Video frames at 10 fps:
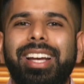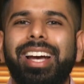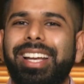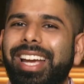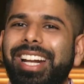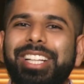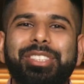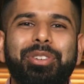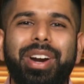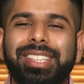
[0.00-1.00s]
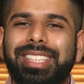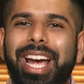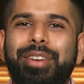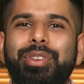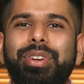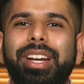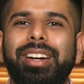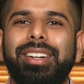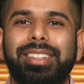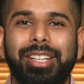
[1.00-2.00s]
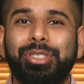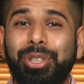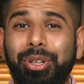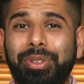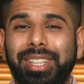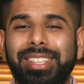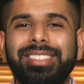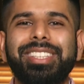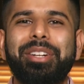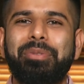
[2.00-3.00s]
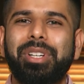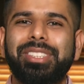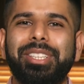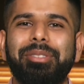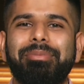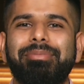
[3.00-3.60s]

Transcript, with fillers: Again, it's great to have you here. Now join with us in worship.